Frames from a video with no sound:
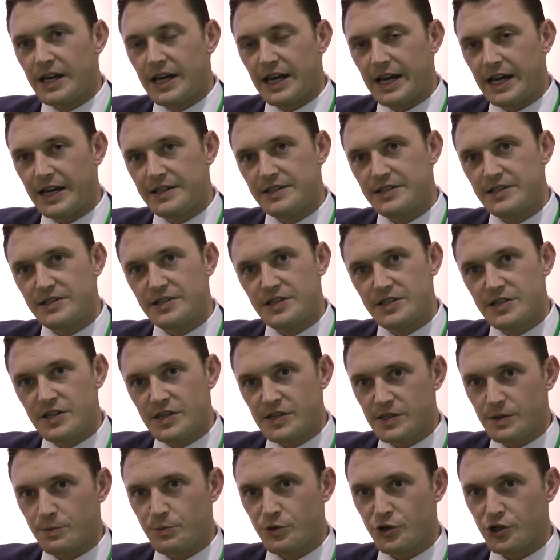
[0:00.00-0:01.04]
And in the
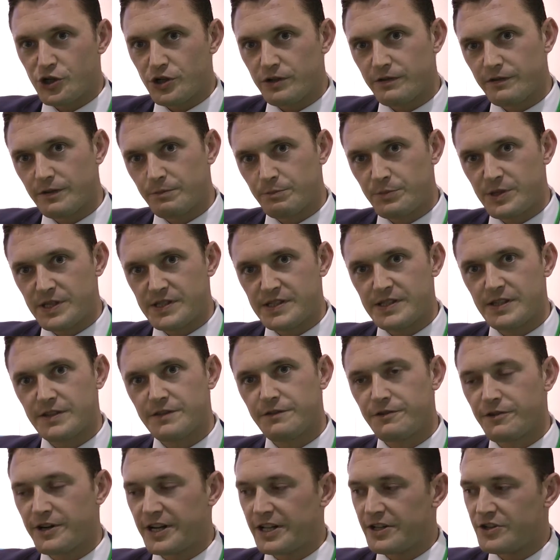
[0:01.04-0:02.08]
distribution business
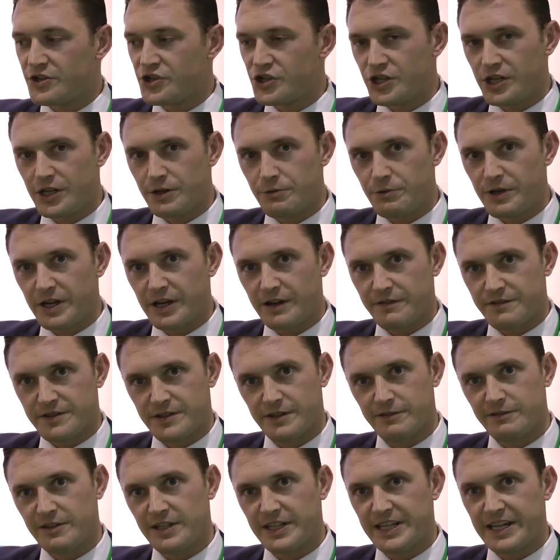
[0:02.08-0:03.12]
for LNG, we have
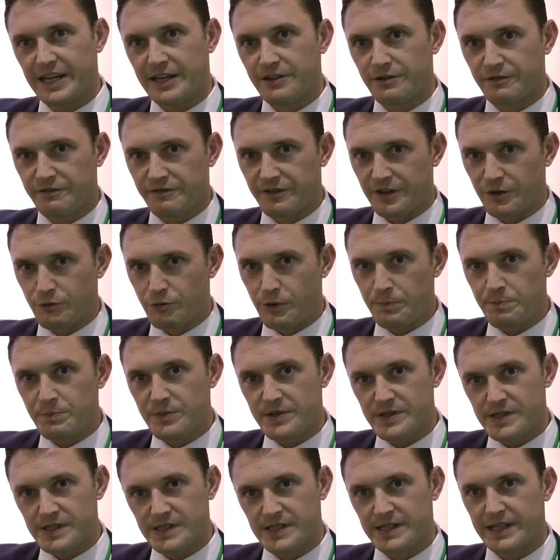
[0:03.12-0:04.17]
several kinds of
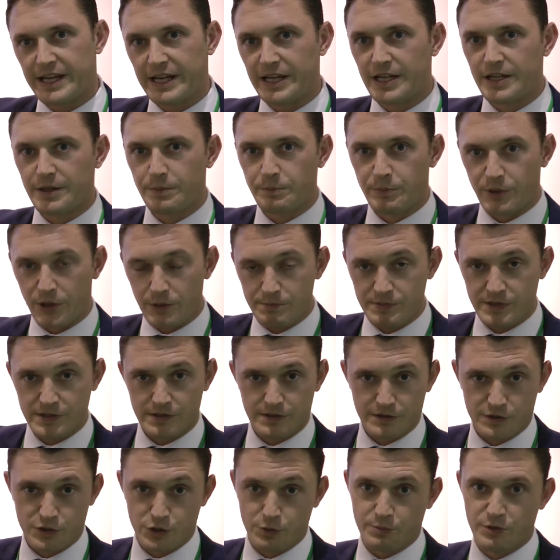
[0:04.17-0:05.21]
equipments like pumps,
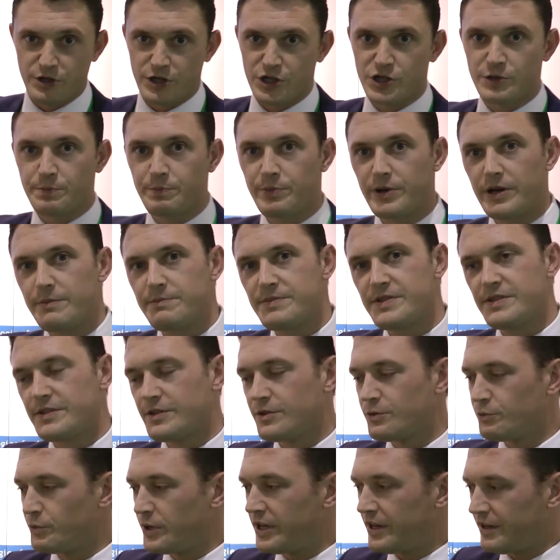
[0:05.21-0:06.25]
submerged
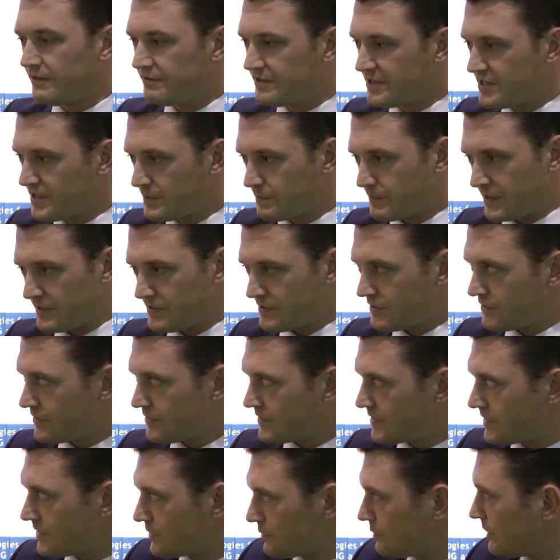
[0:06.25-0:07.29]
pumps. We have
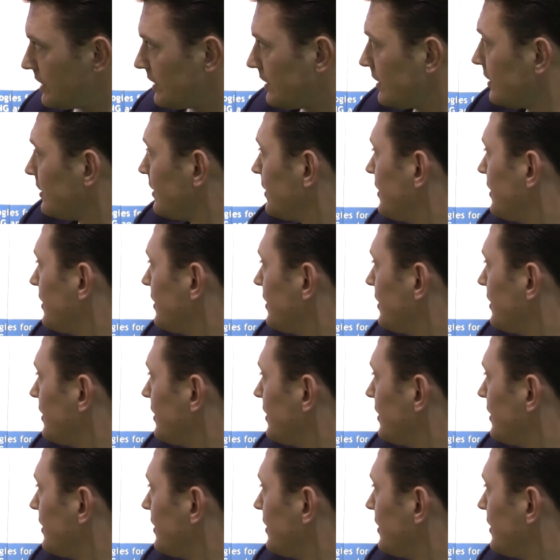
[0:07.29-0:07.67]
dispensers as well,